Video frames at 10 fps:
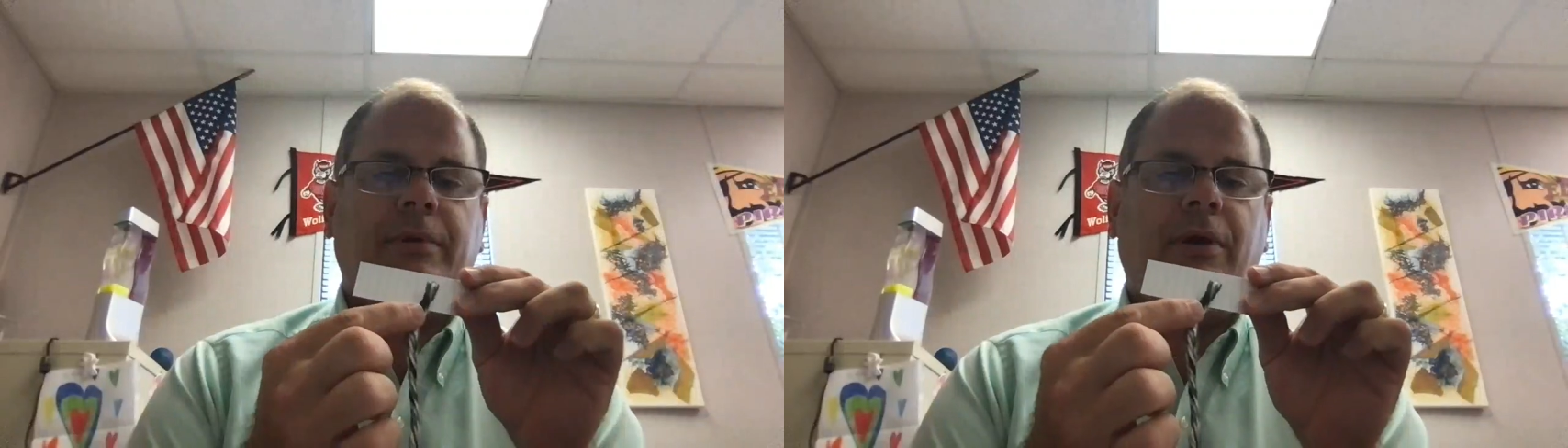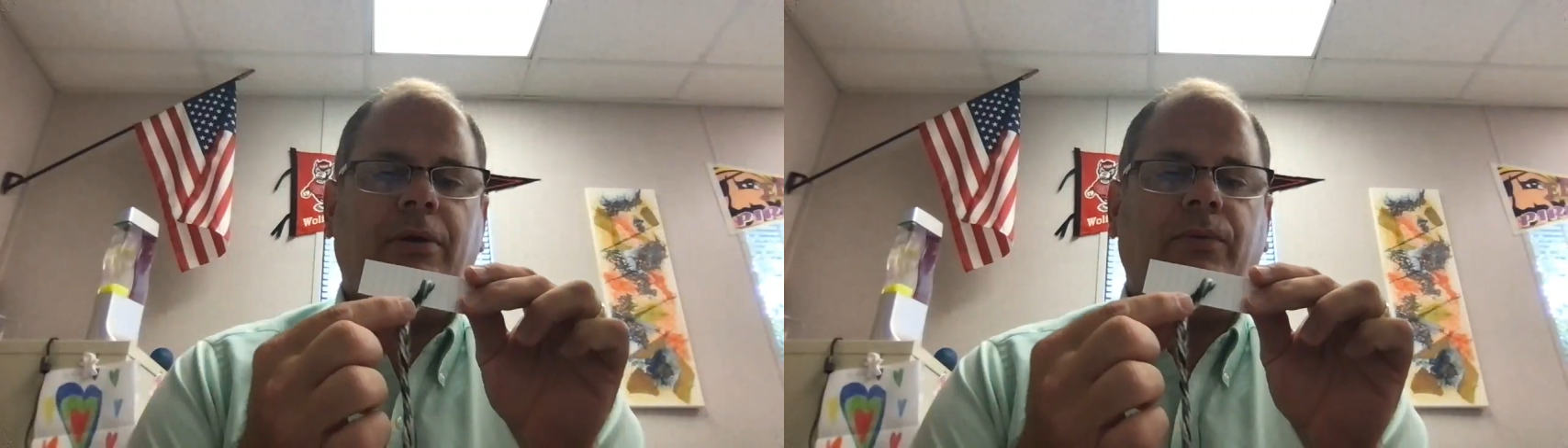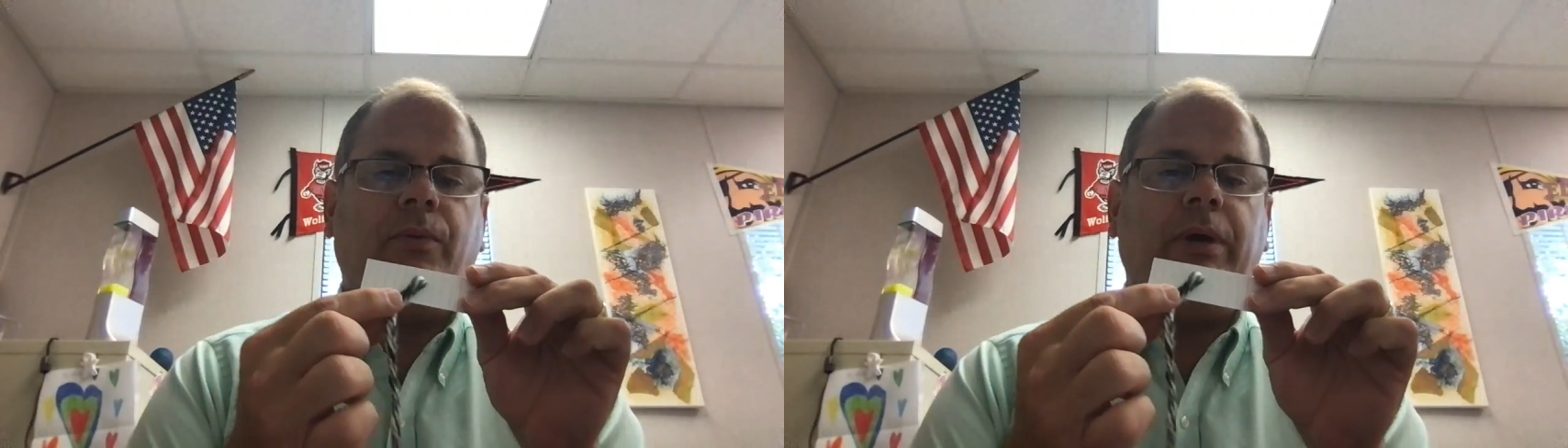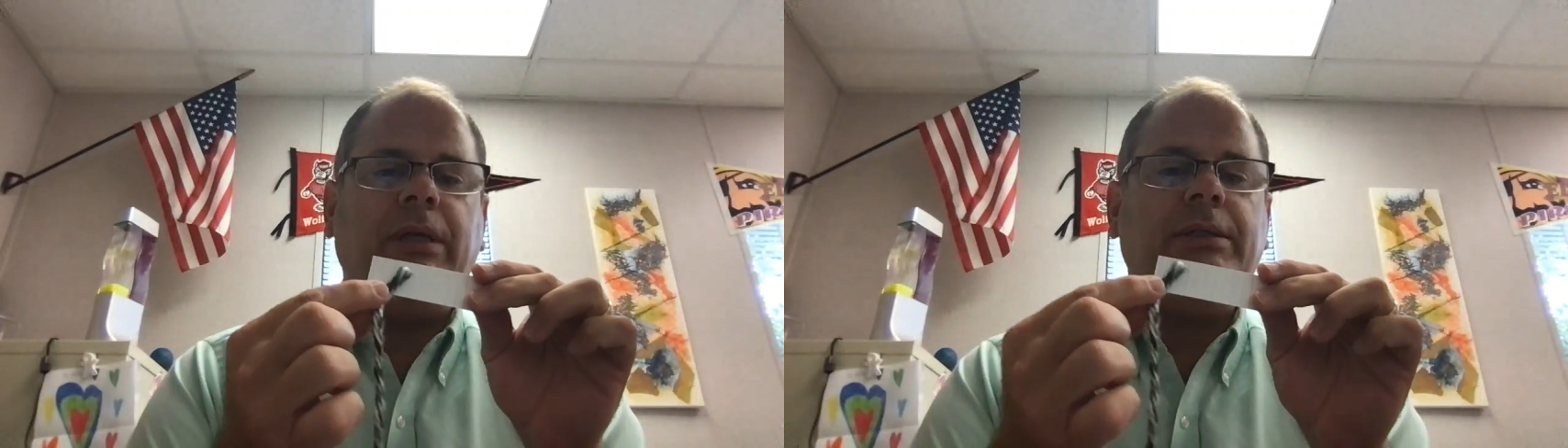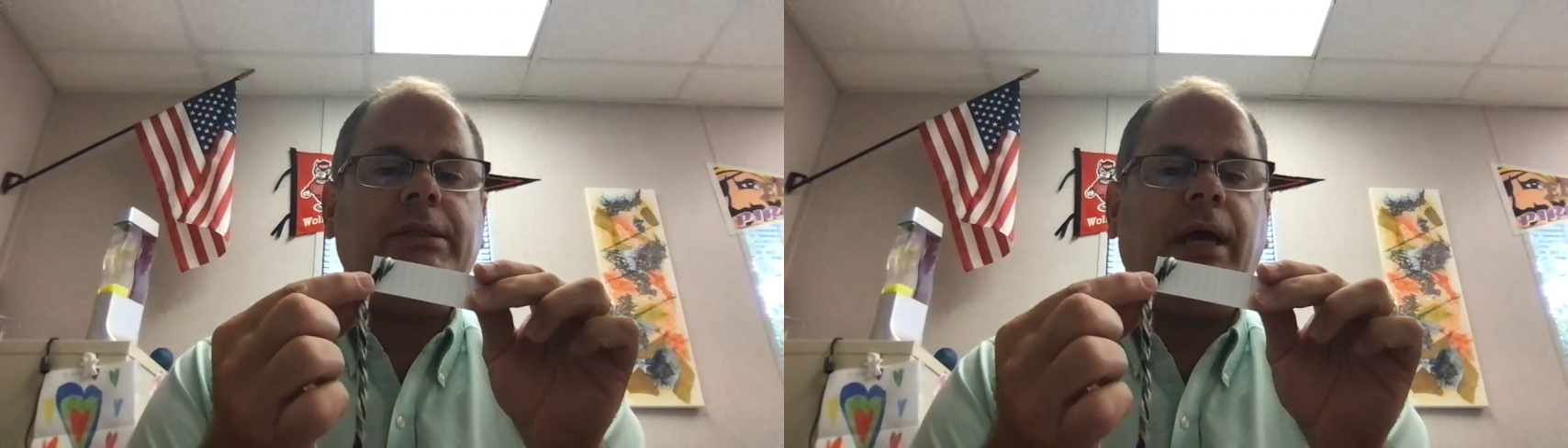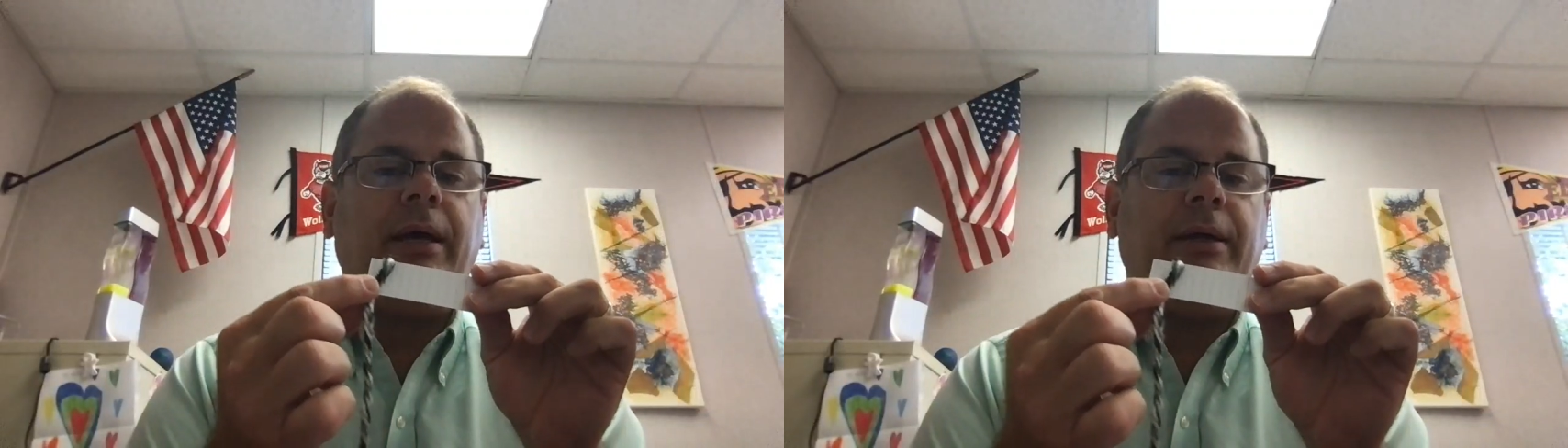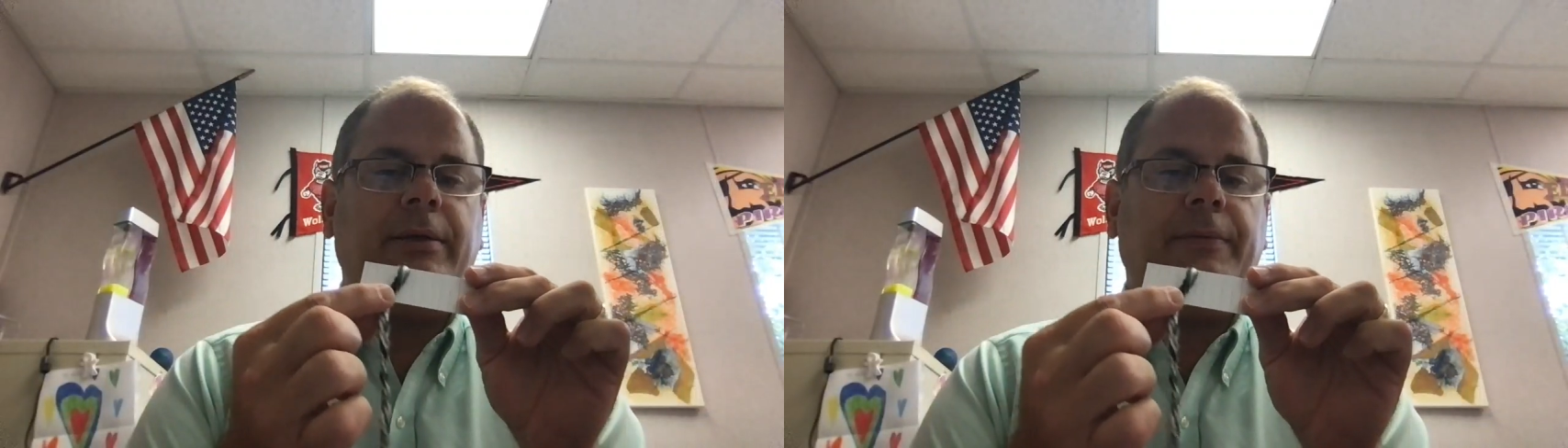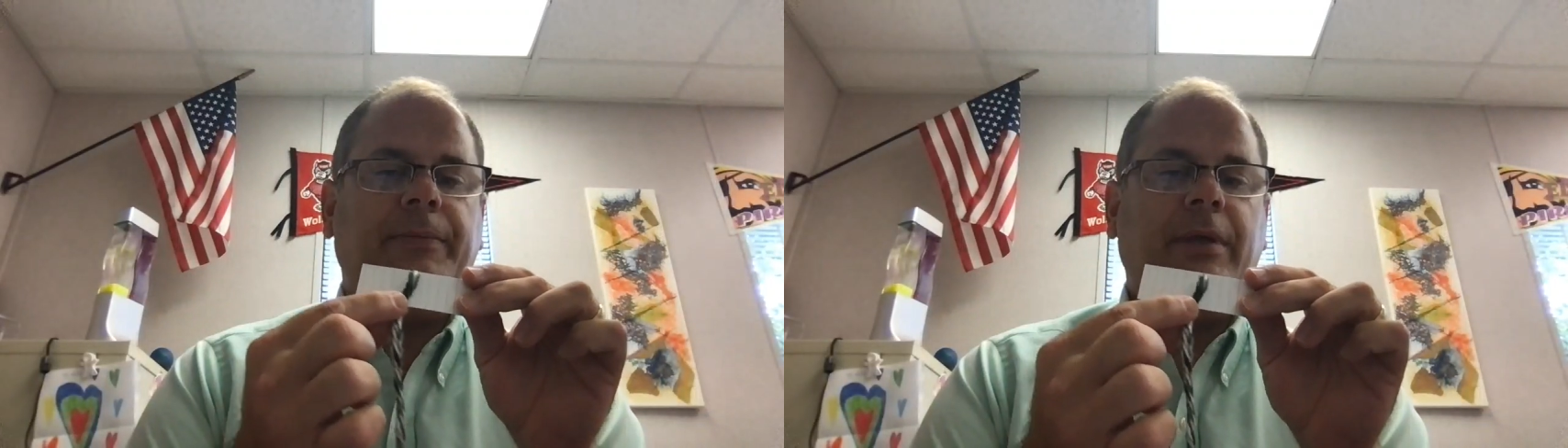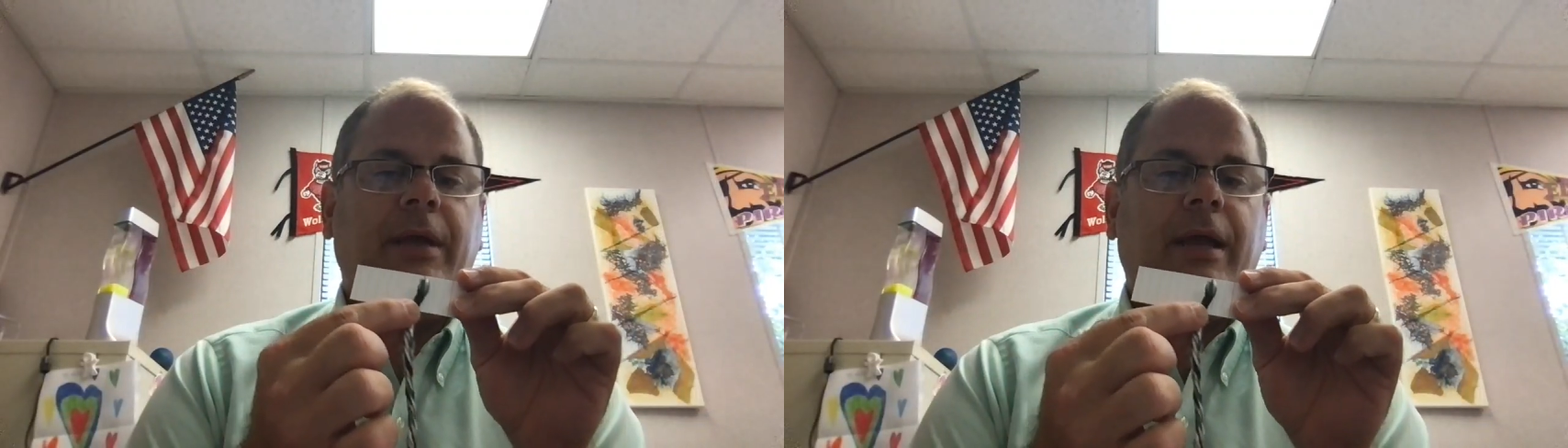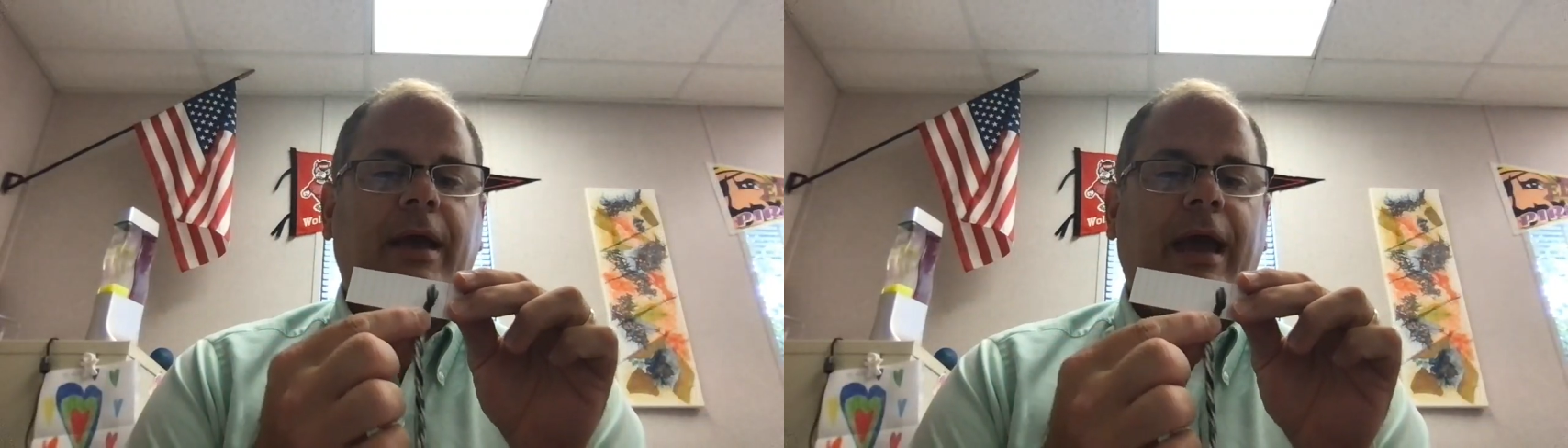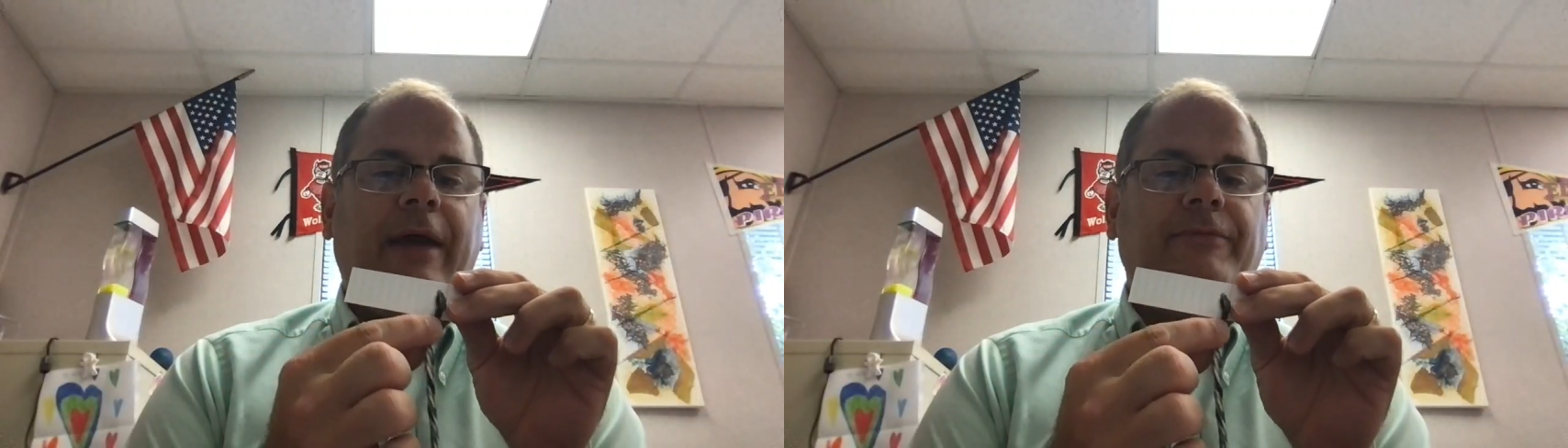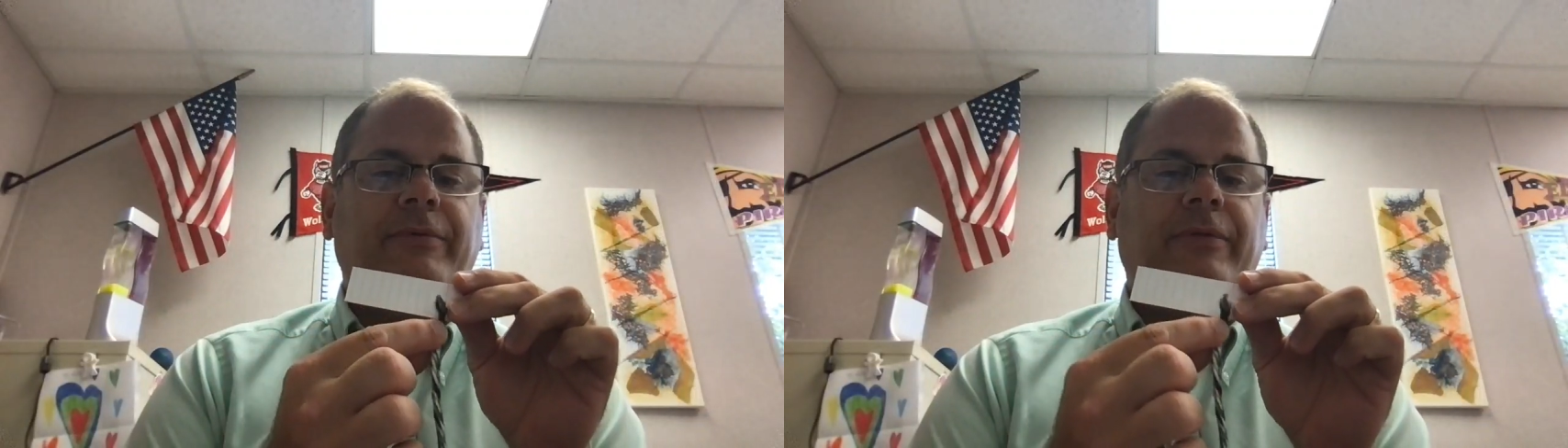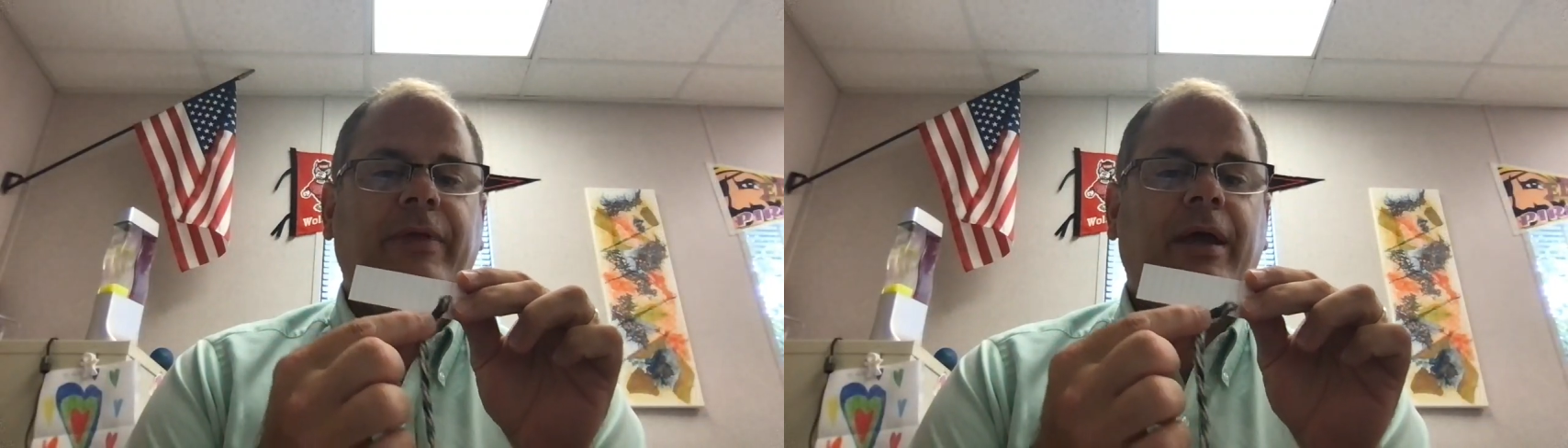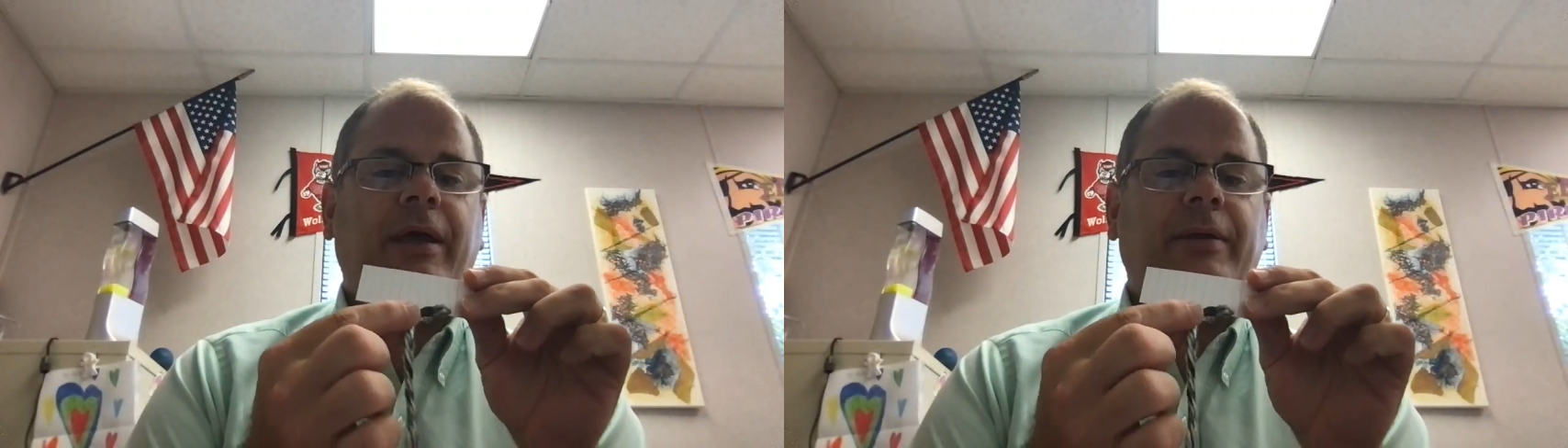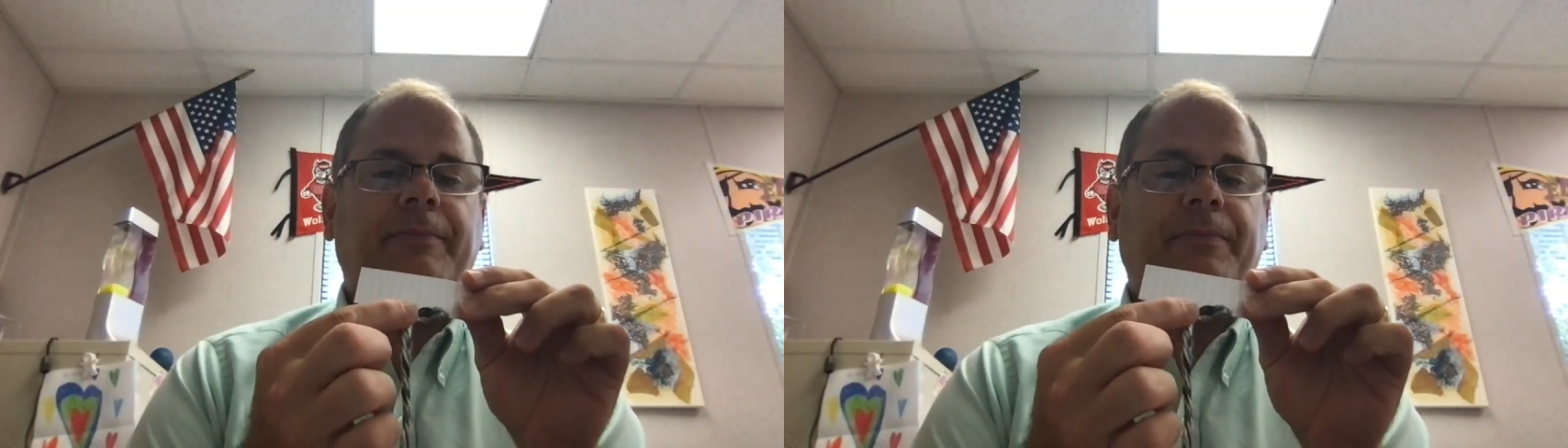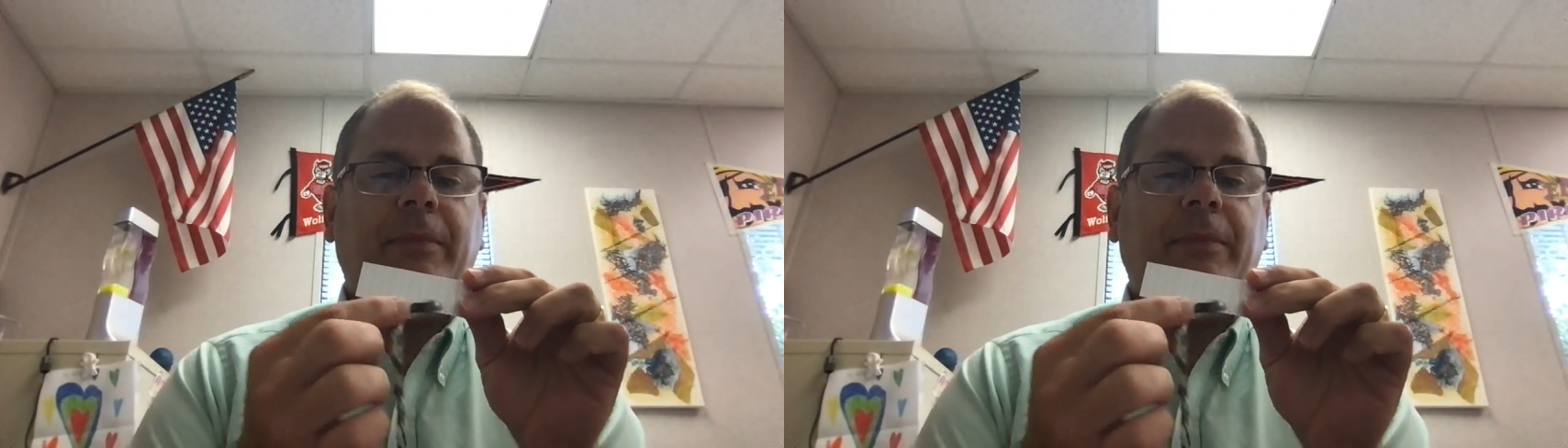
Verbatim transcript: on one side. After that,